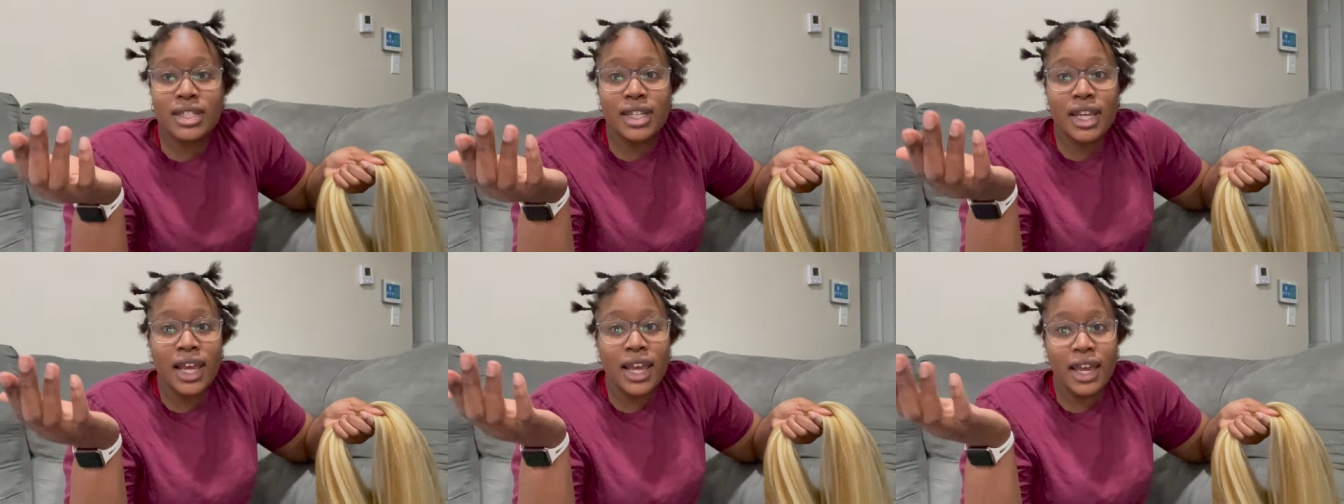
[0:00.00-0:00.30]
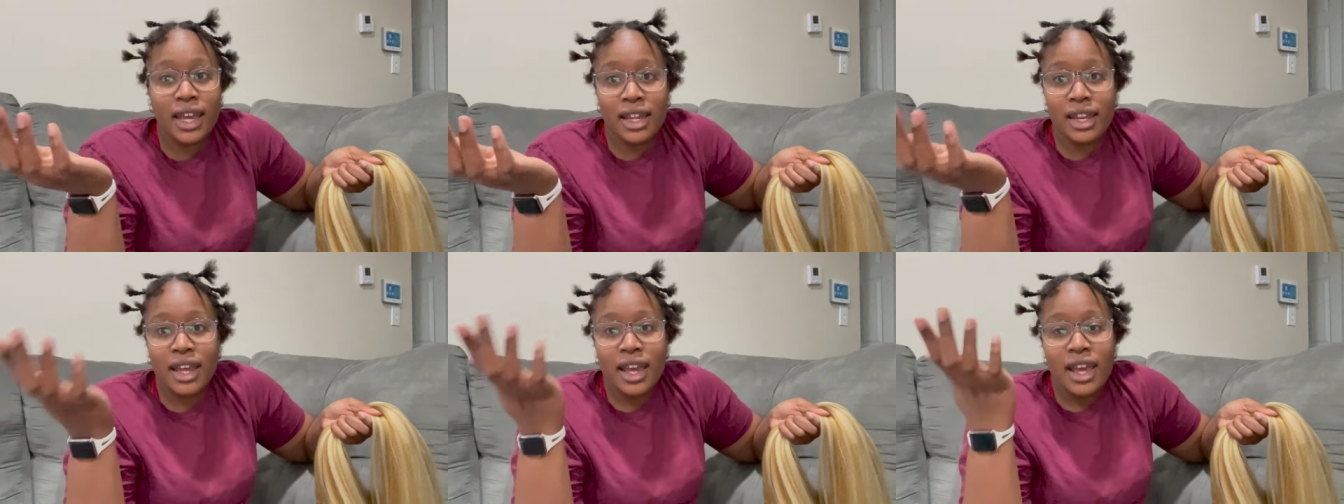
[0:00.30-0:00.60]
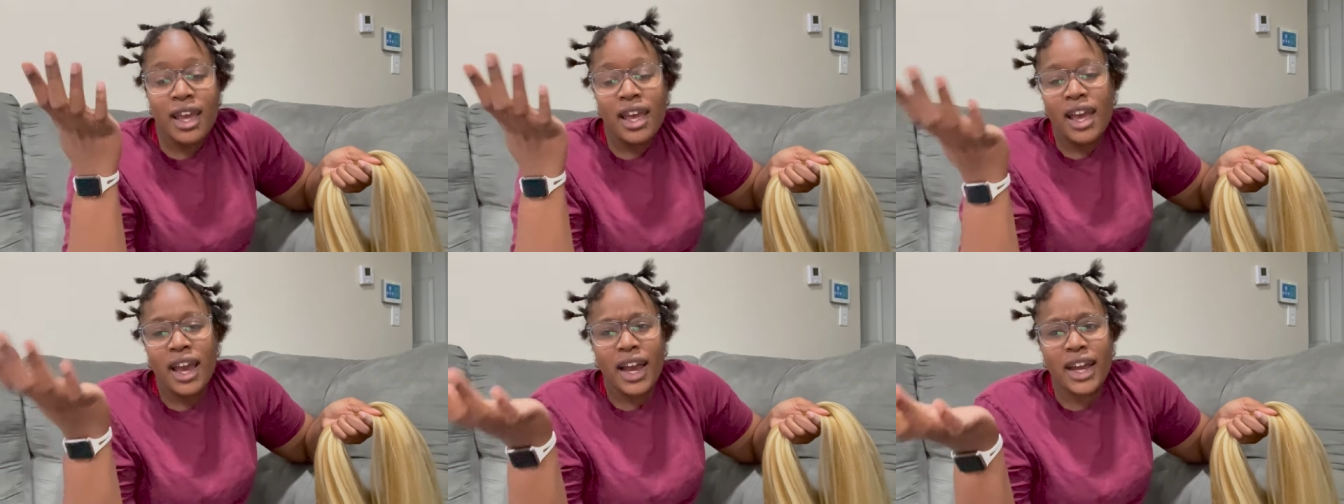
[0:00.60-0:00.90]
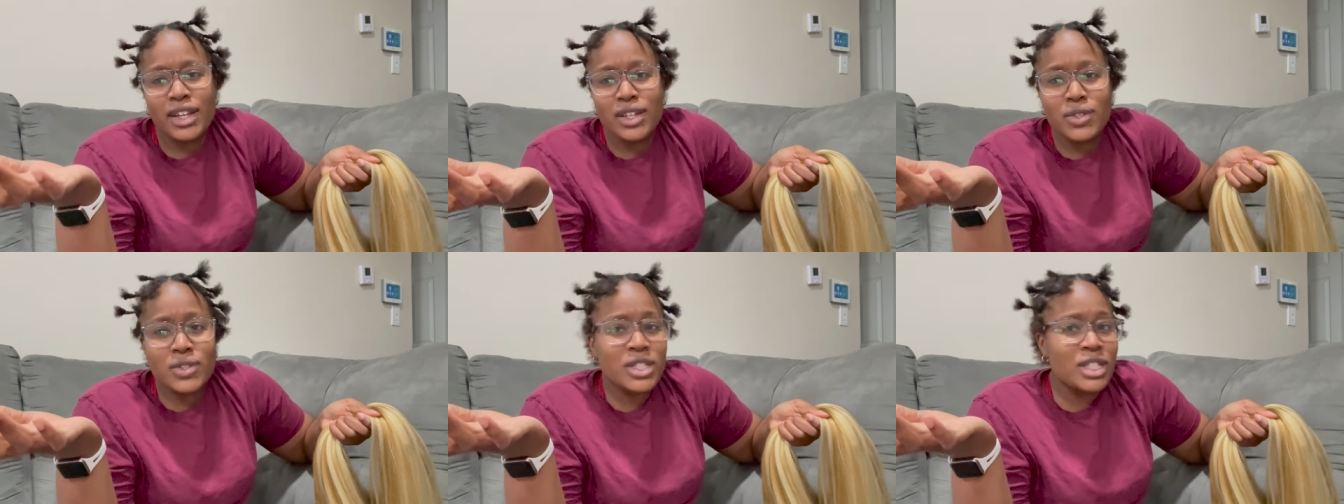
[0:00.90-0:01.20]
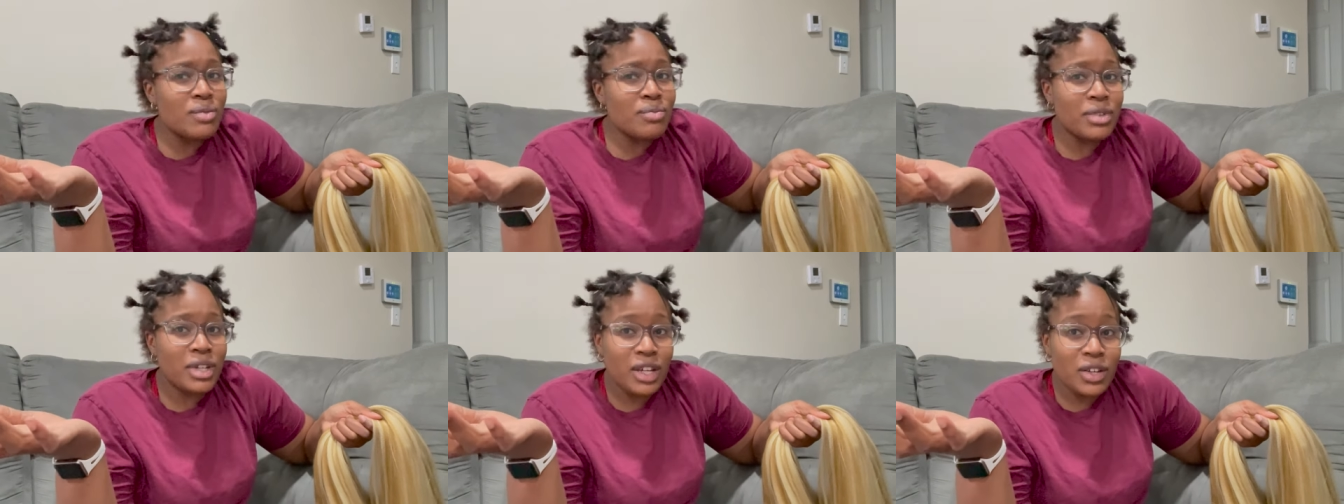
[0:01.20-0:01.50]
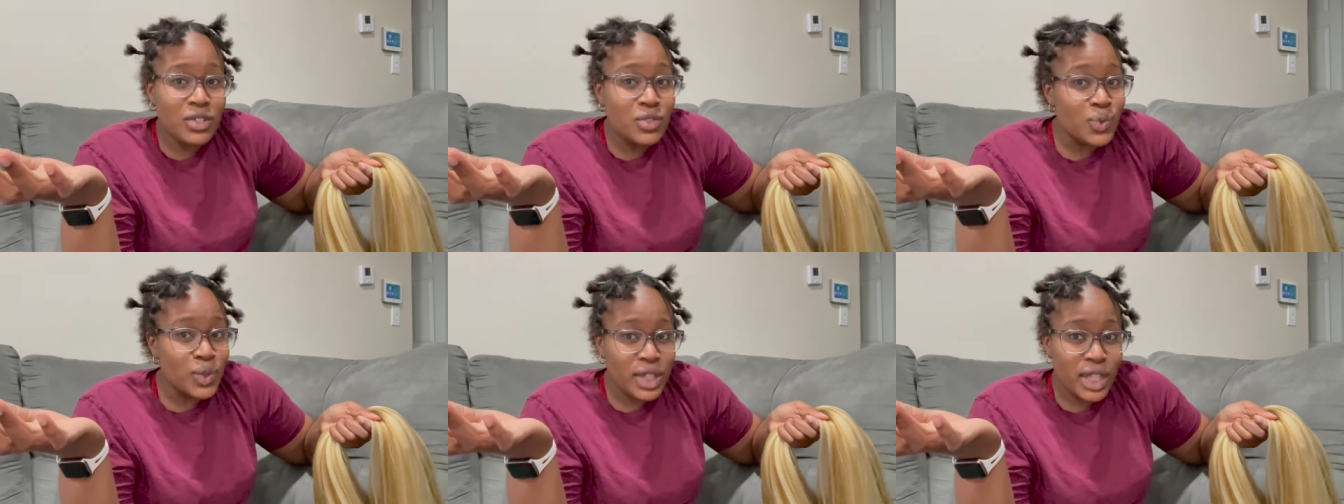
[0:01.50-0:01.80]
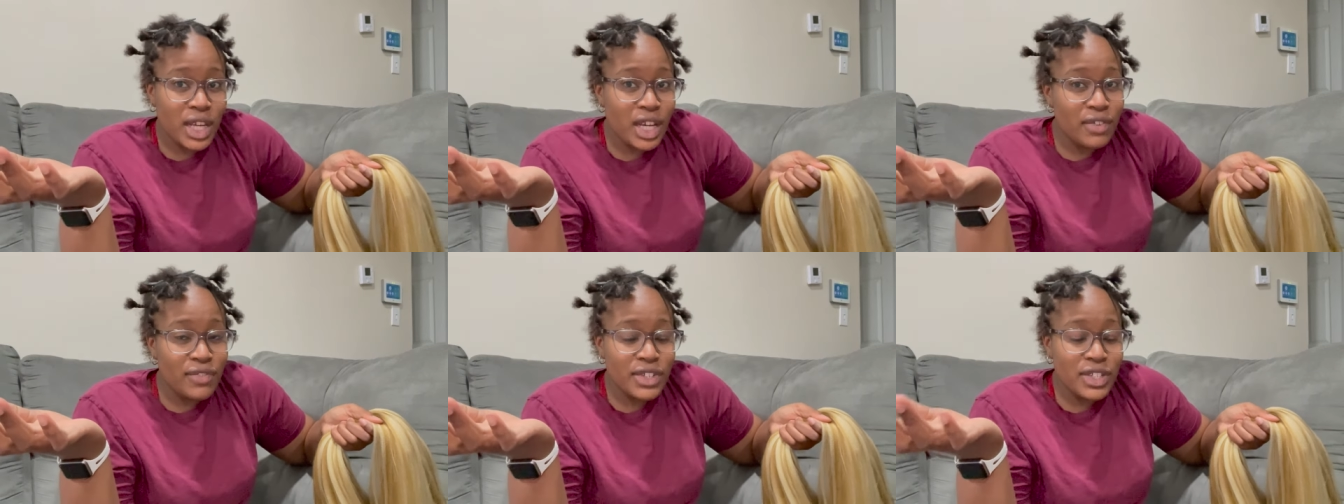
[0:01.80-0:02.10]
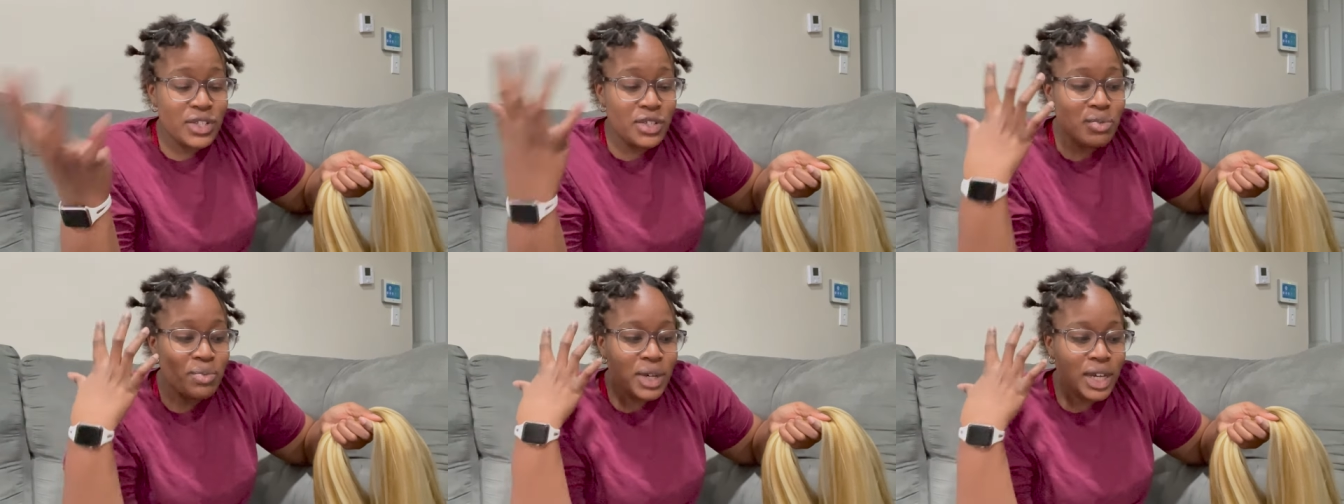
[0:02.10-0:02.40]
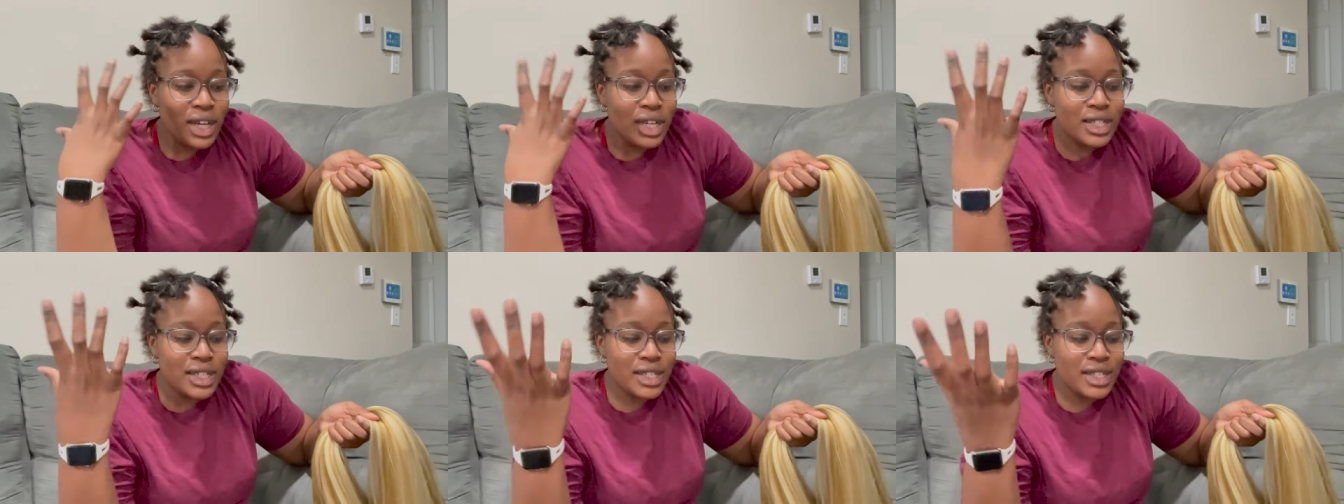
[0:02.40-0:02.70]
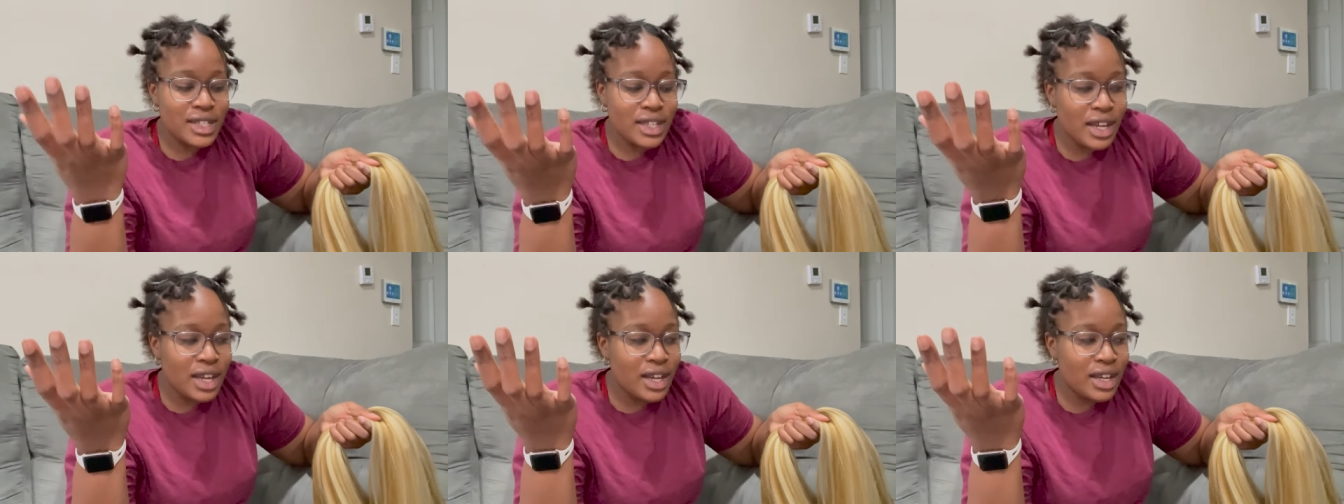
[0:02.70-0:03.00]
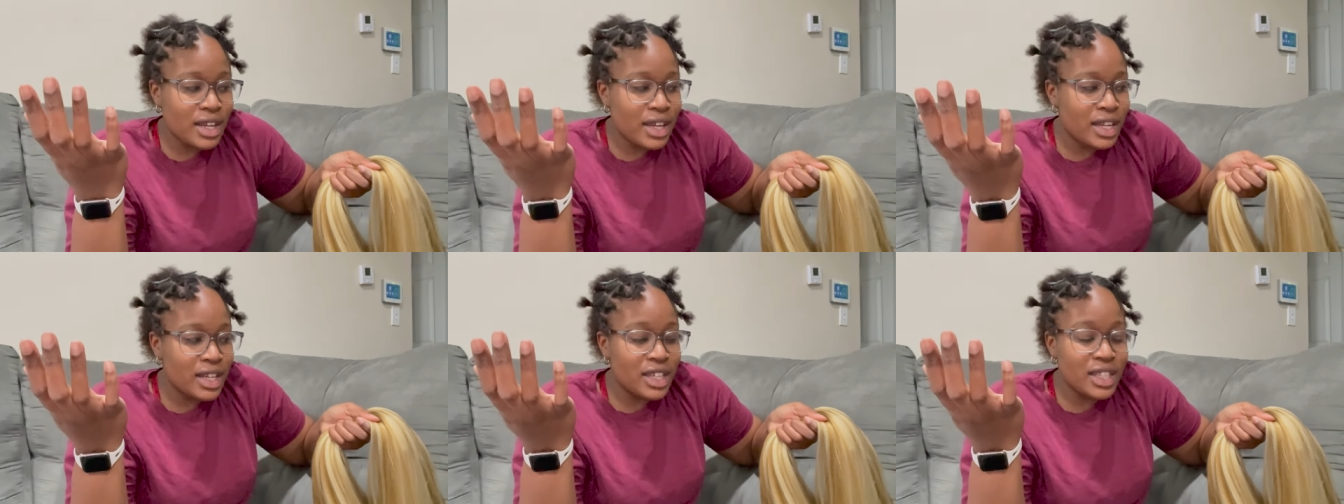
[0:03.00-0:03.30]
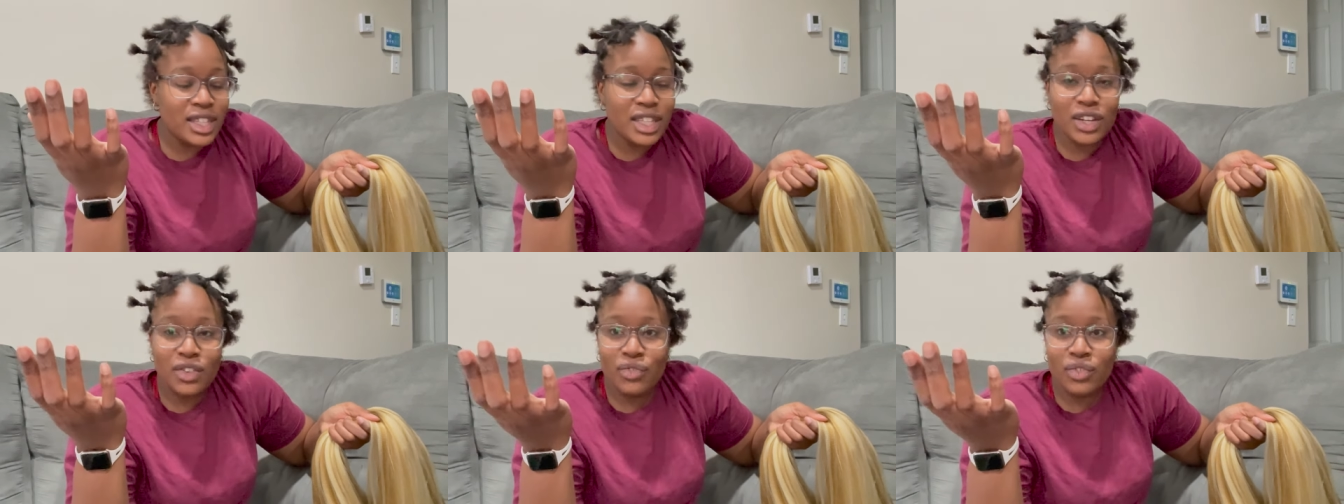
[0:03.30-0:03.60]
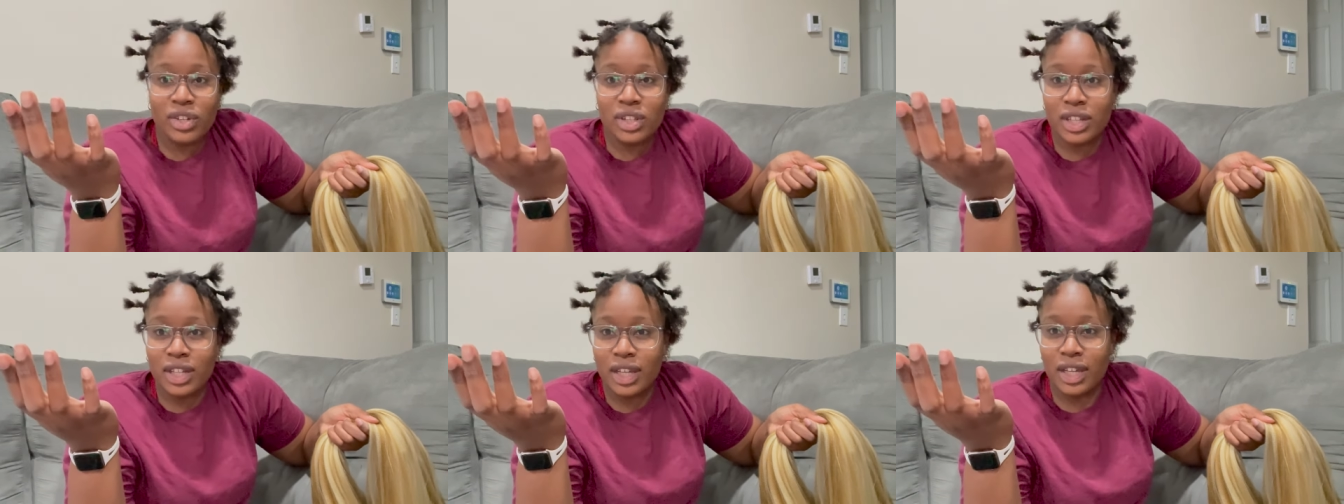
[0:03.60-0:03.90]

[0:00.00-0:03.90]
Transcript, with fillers: And I knew someone else would think of it too, because it's not anything really